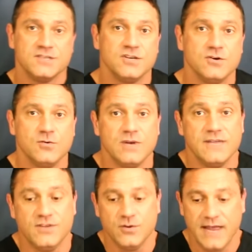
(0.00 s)
So
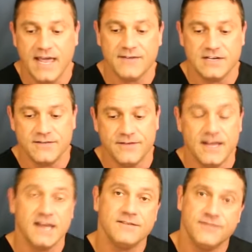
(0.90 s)
if you have a, def-
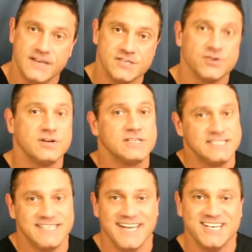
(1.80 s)
and fish oil
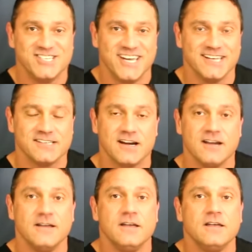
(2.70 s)
and DHA,
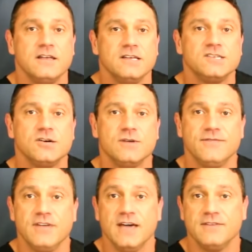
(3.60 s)
sorry. So
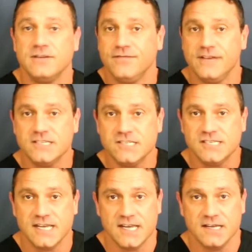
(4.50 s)
if you have a
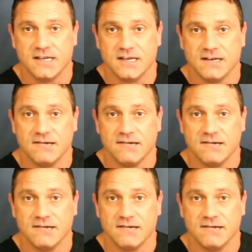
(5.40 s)
deficiency